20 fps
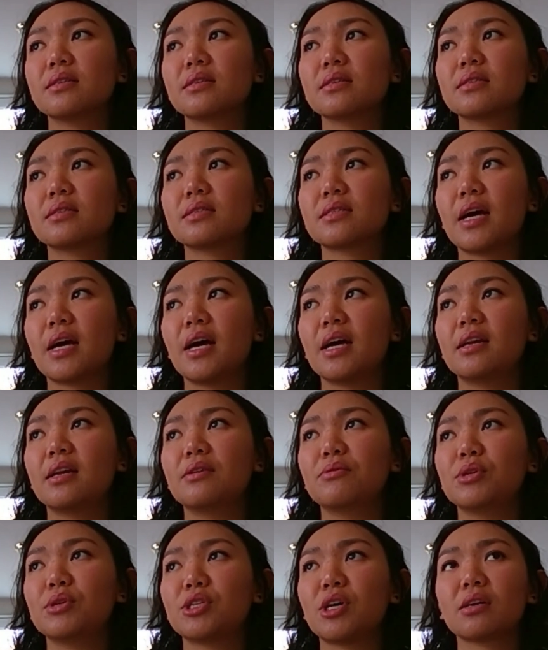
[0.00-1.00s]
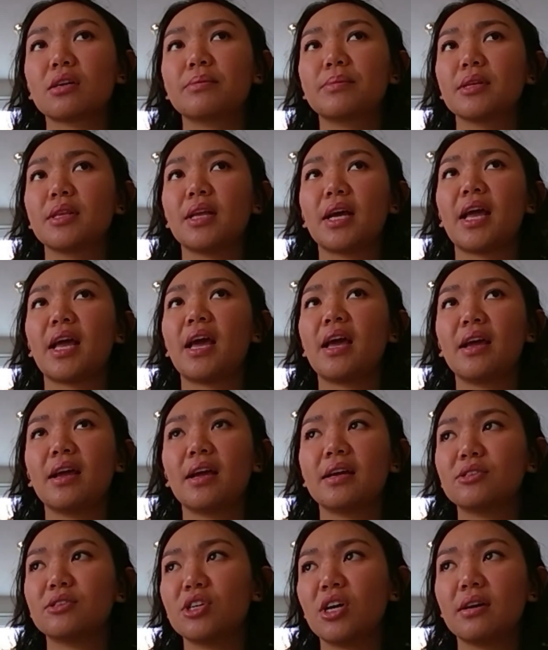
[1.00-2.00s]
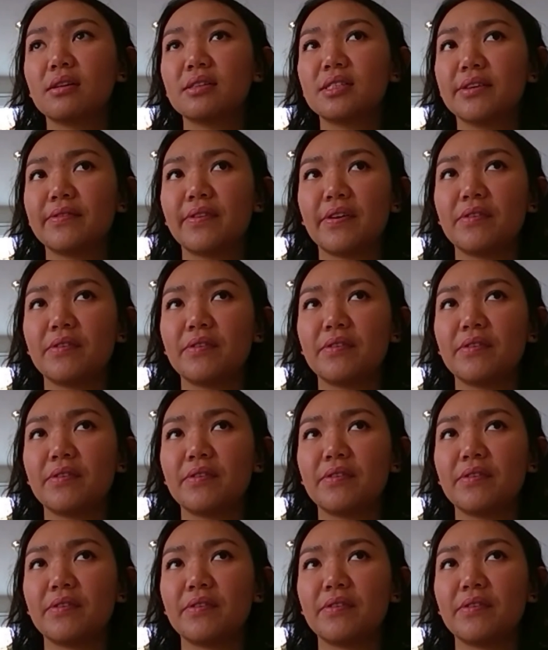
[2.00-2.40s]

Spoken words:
said, we talked about like, hey, Jeff,